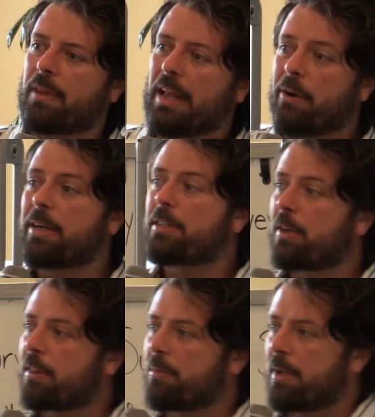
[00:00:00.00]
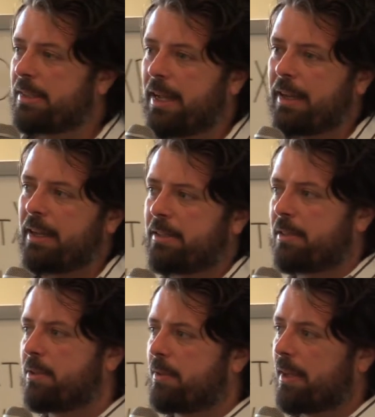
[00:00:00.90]
it already took them a decade to
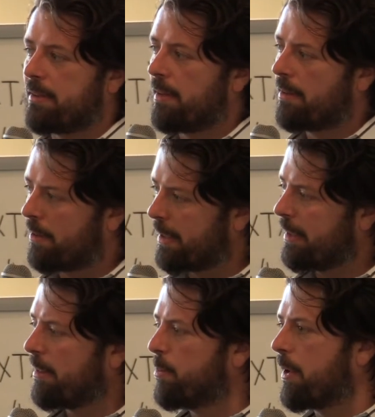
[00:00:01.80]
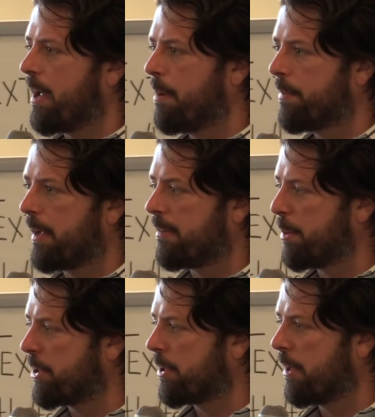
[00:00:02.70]
do this. So to get the more complex
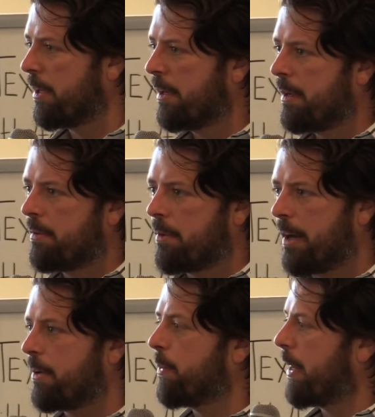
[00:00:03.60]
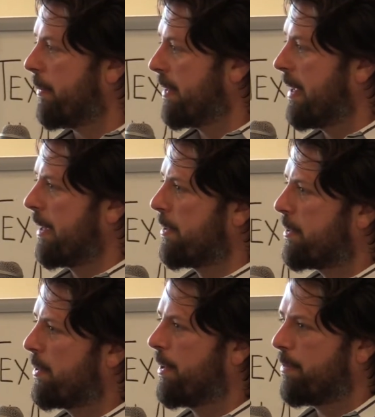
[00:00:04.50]
picture, I don't know what that would take me,
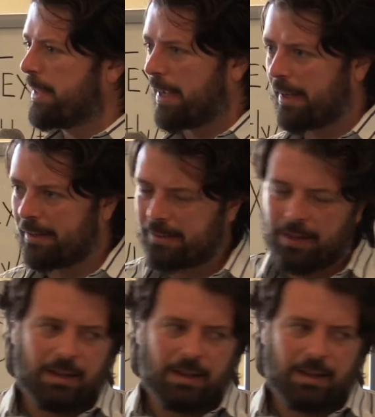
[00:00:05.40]
2 or 3 decades.